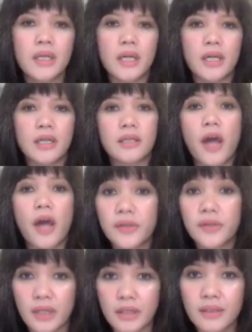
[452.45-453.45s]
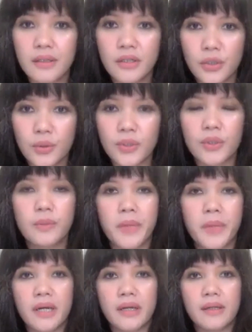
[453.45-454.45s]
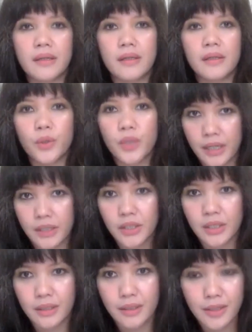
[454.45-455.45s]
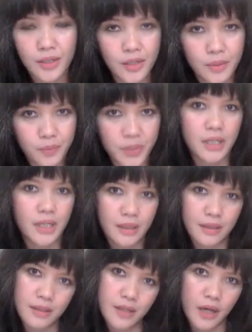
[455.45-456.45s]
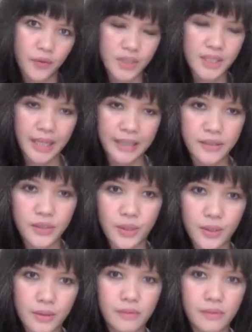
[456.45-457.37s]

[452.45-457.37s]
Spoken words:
and access due to my location being at the center.